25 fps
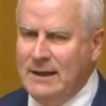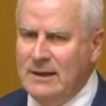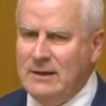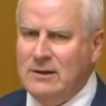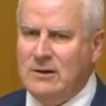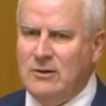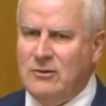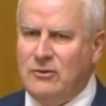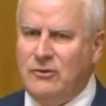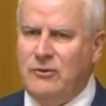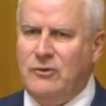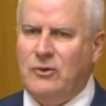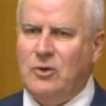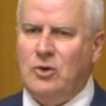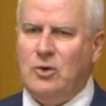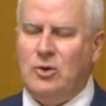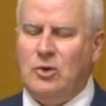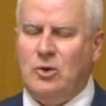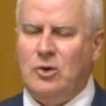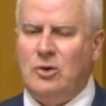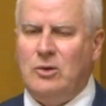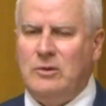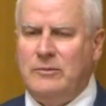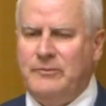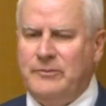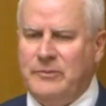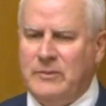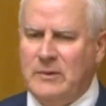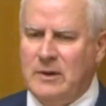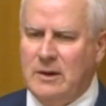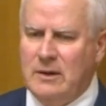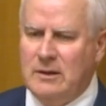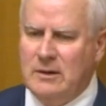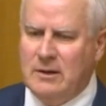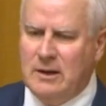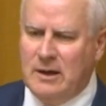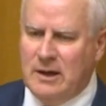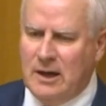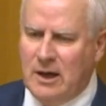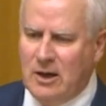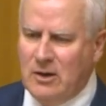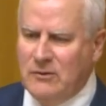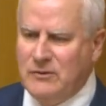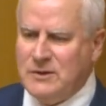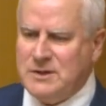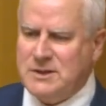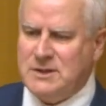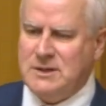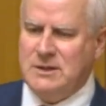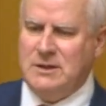for
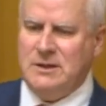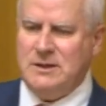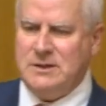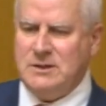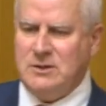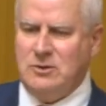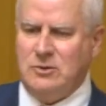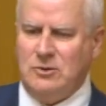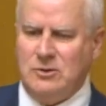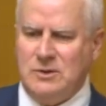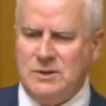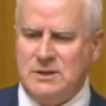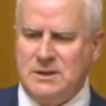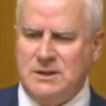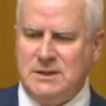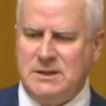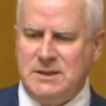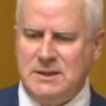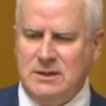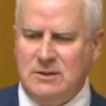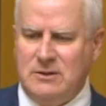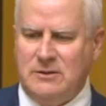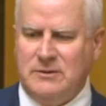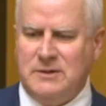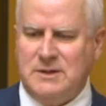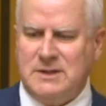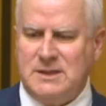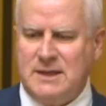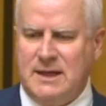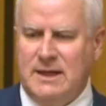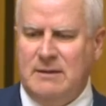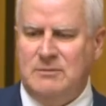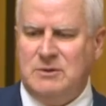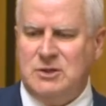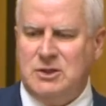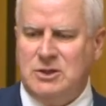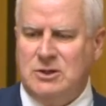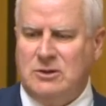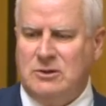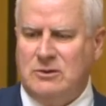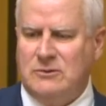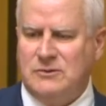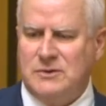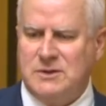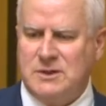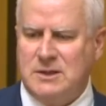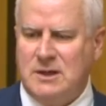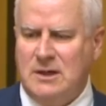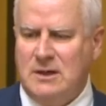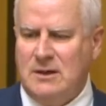overseas goods to sit on the same
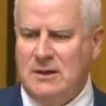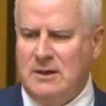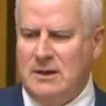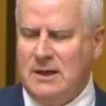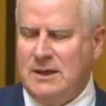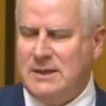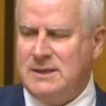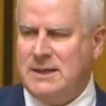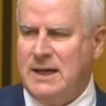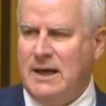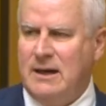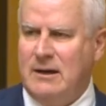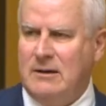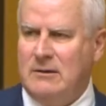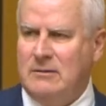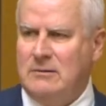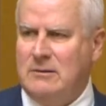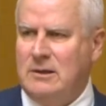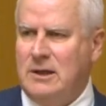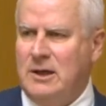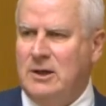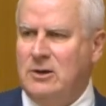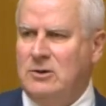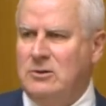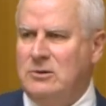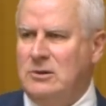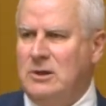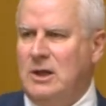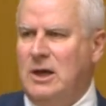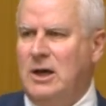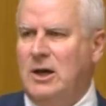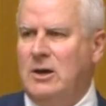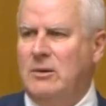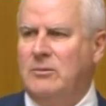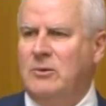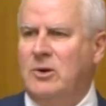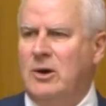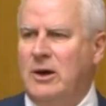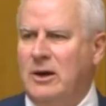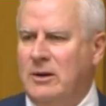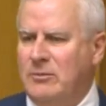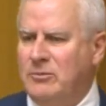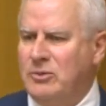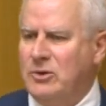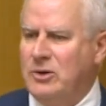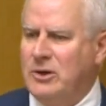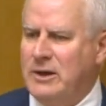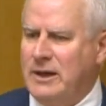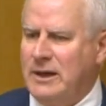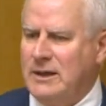shelves as our local homegrown
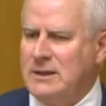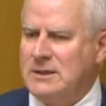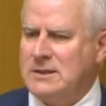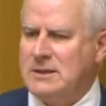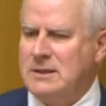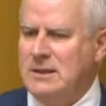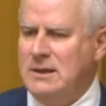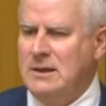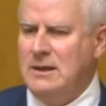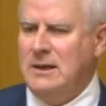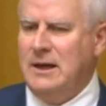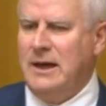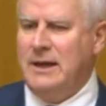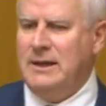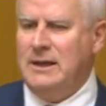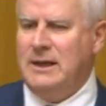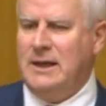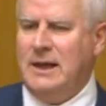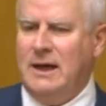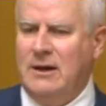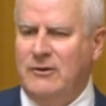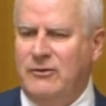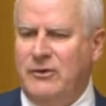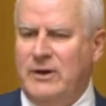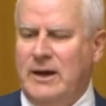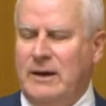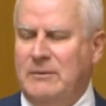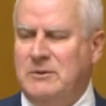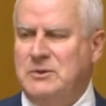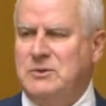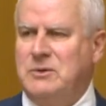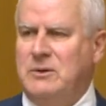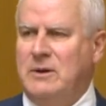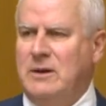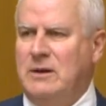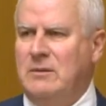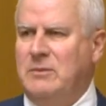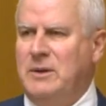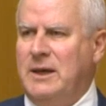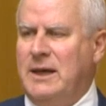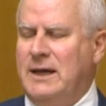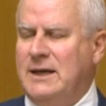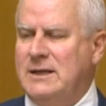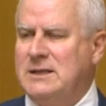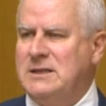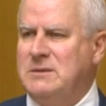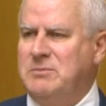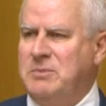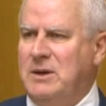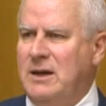products, and yet our farmers were going to be
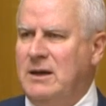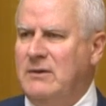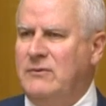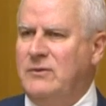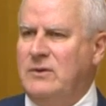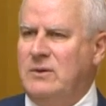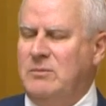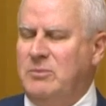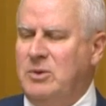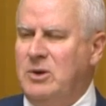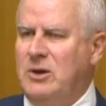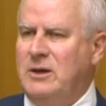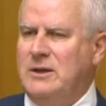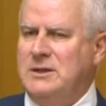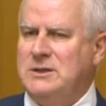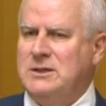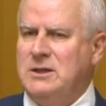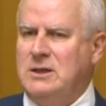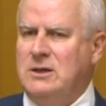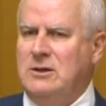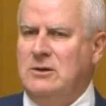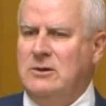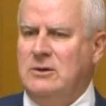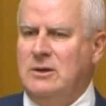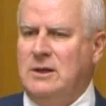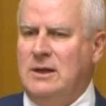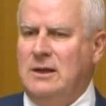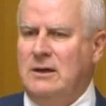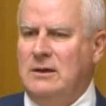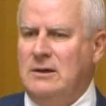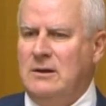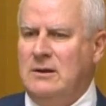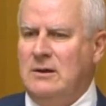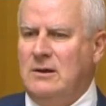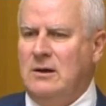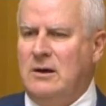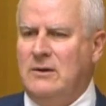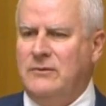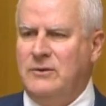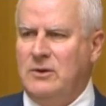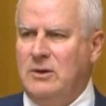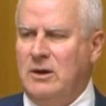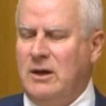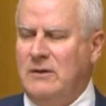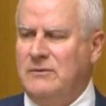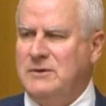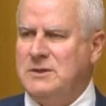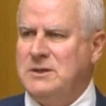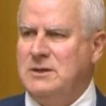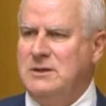asked to pay for the biosecurity of their
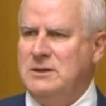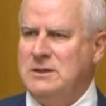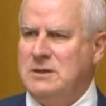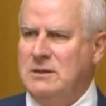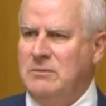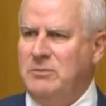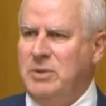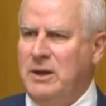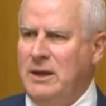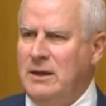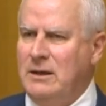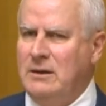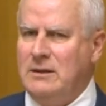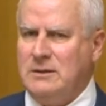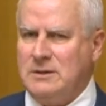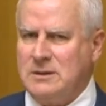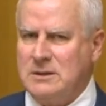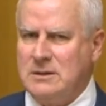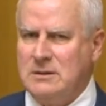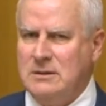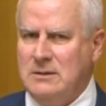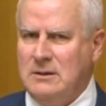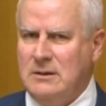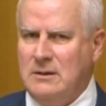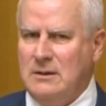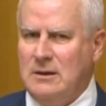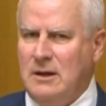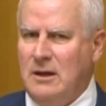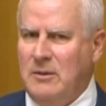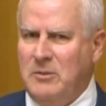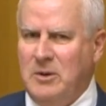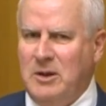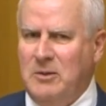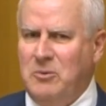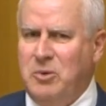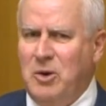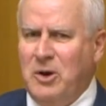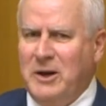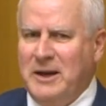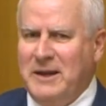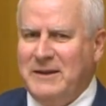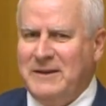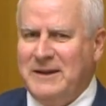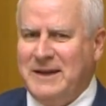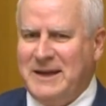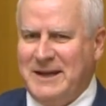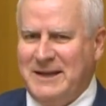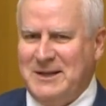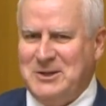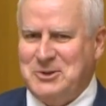overseas competitors. I mean, what other
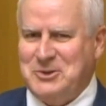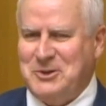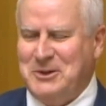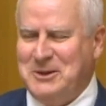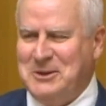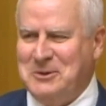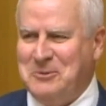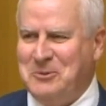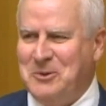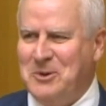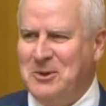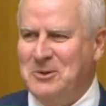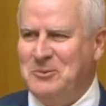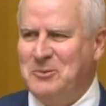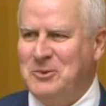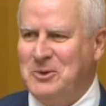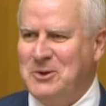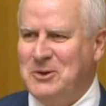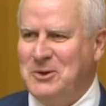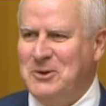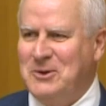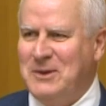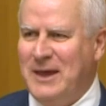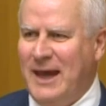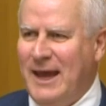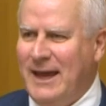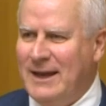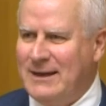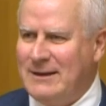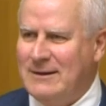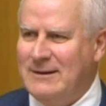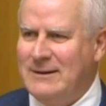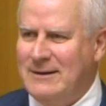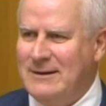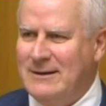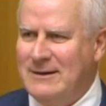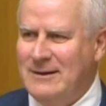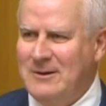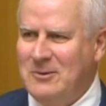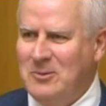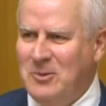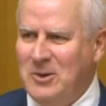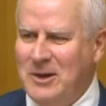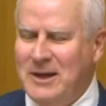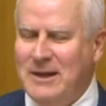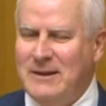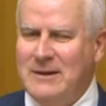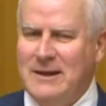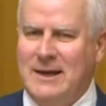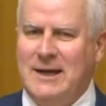country in the world would do that?
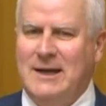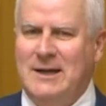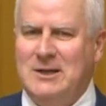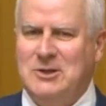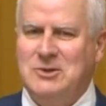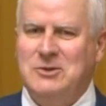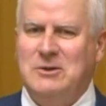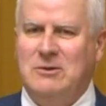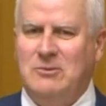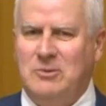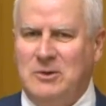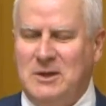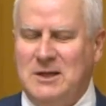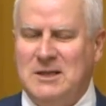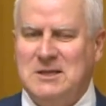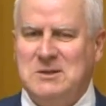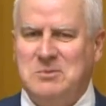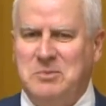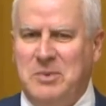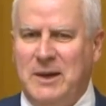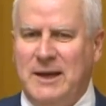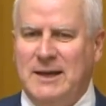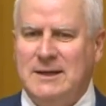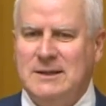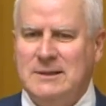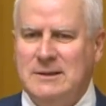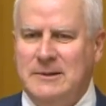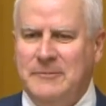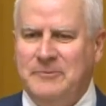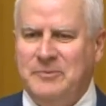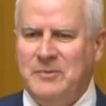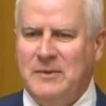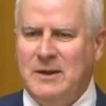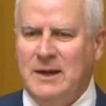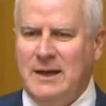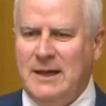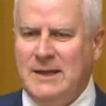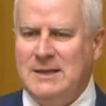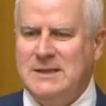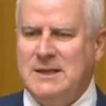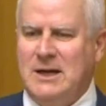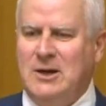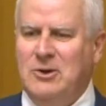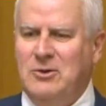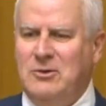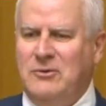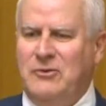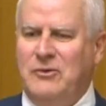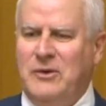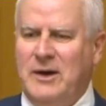What other country would expect its
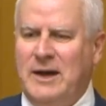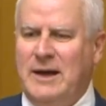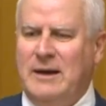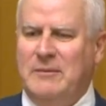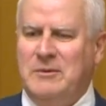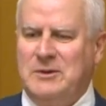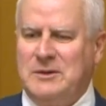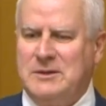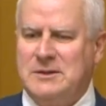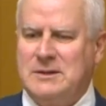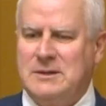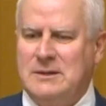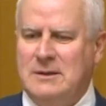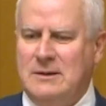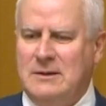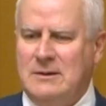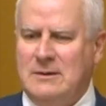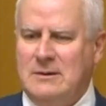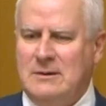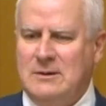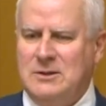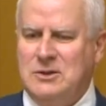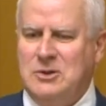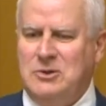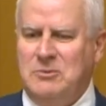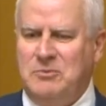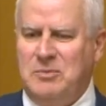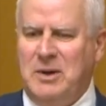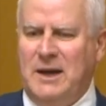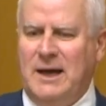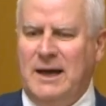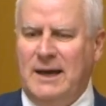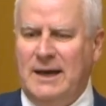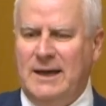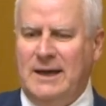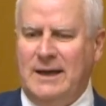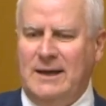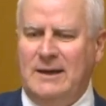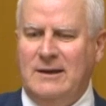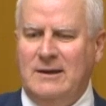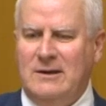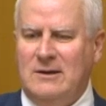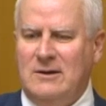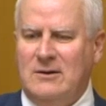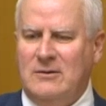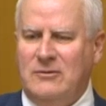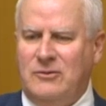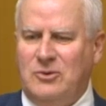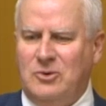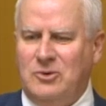own farmers to pay
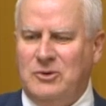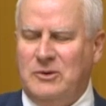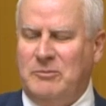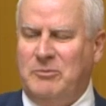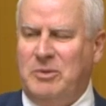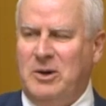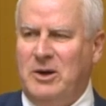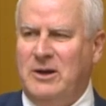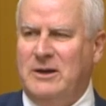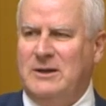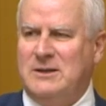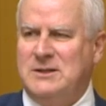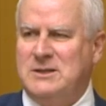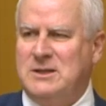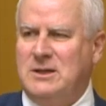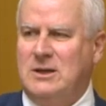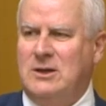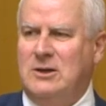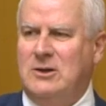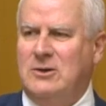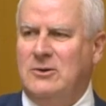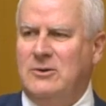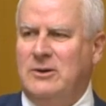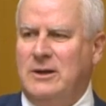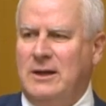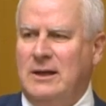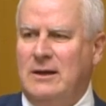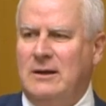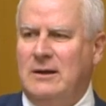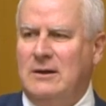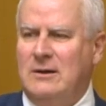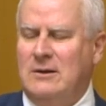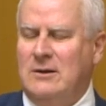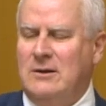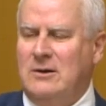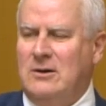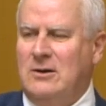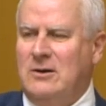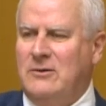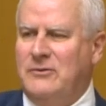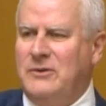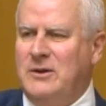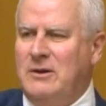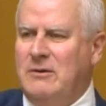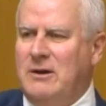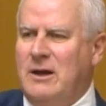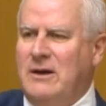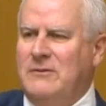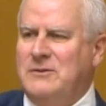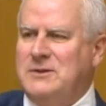for the biosecurity of
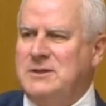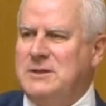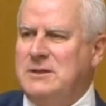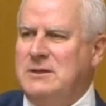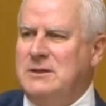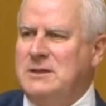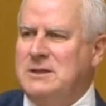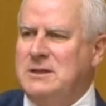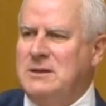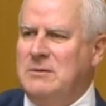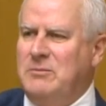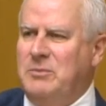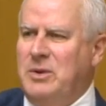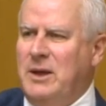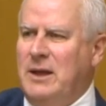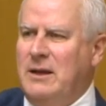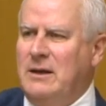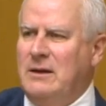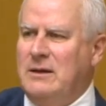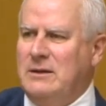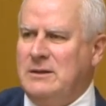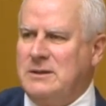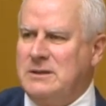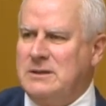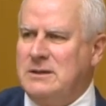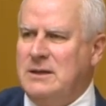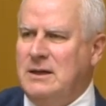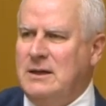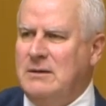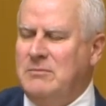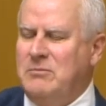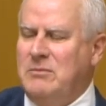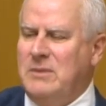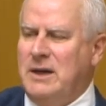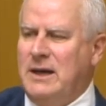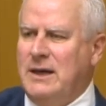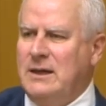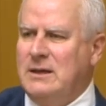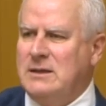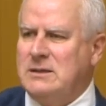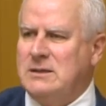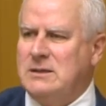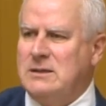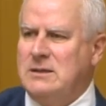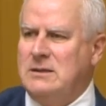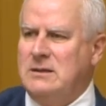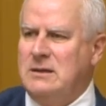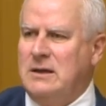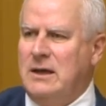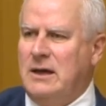their overseas competitors? It
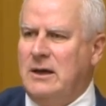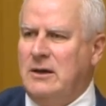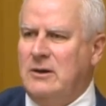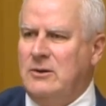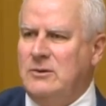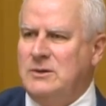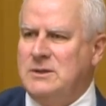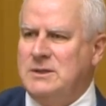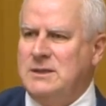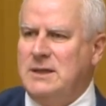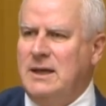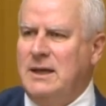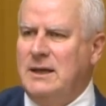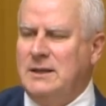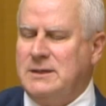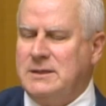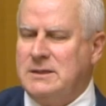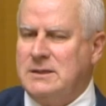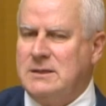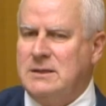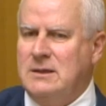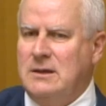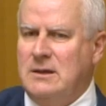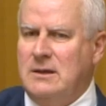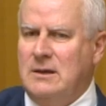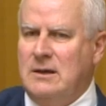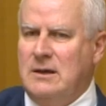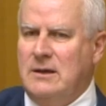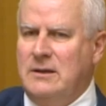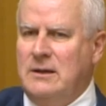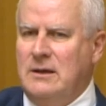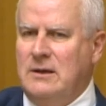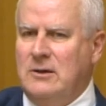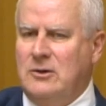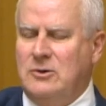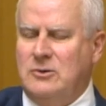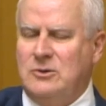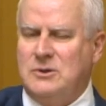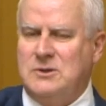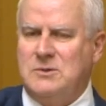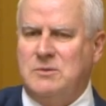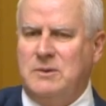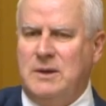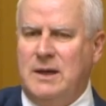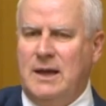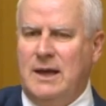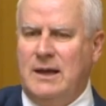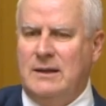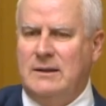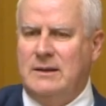makes no sense. And then, of course,
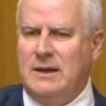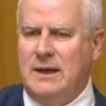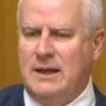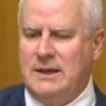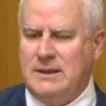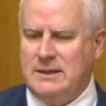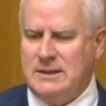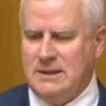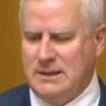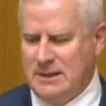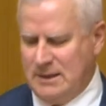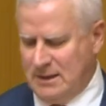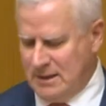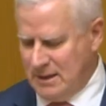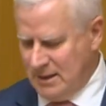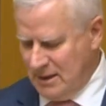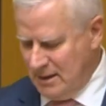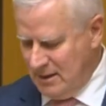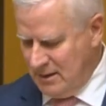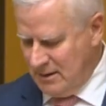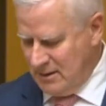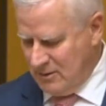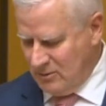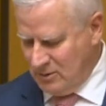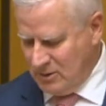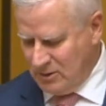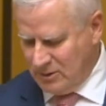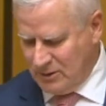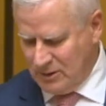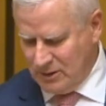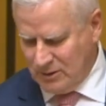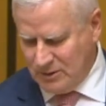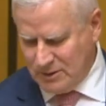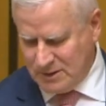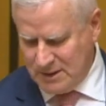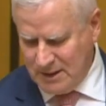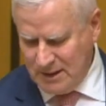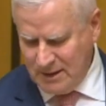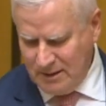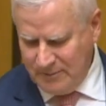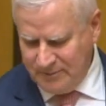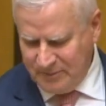we had that real doozy